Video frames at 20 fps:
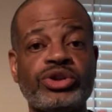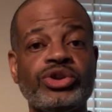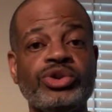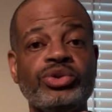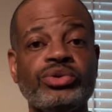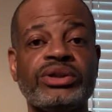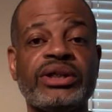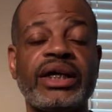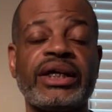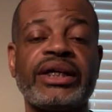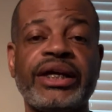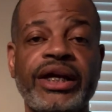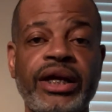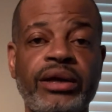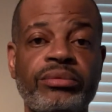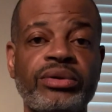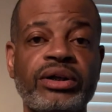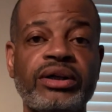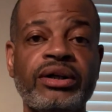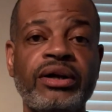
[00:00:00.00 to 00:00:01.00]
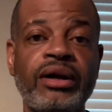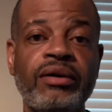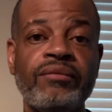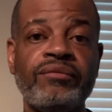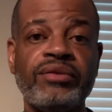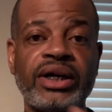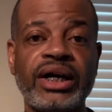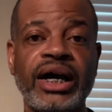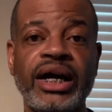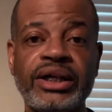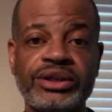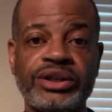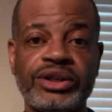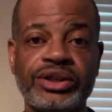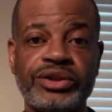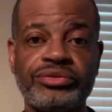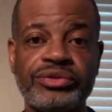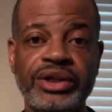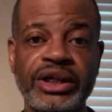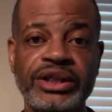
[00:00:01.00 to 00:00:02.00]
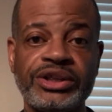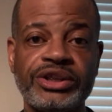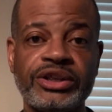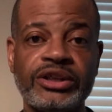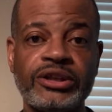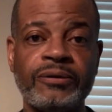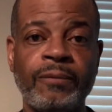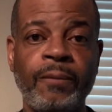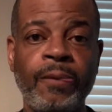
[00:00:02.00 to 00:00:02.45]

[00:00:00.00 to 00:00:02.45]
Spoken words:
use that camera for content creation.